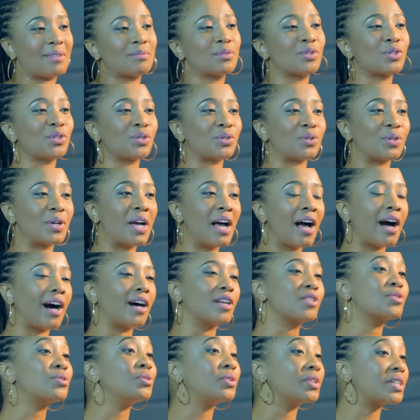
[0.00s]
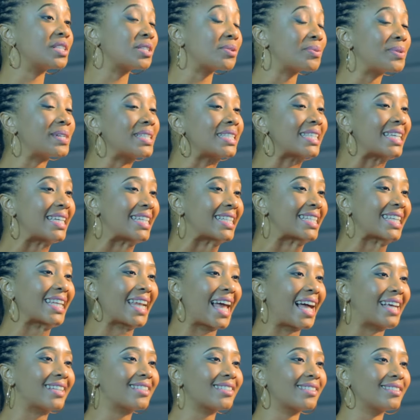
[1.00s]
come to our school because it was
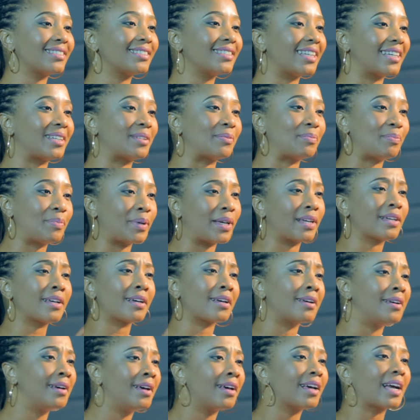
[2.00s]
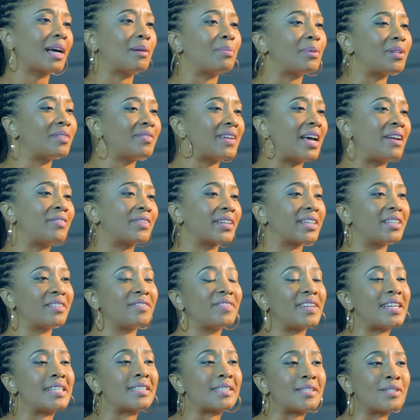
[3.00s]
international and pick a couple of African
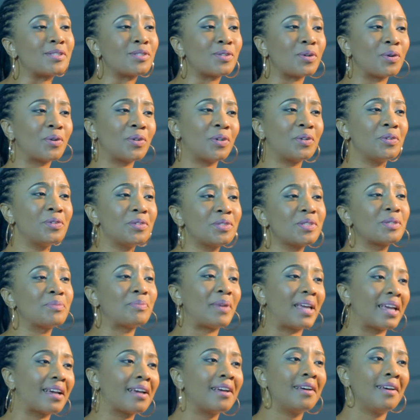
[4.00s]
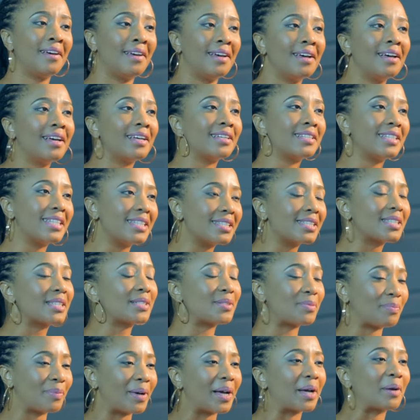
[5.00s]
faces. So you used to make a
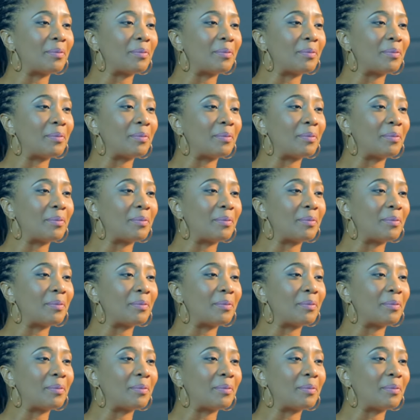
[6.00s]
decent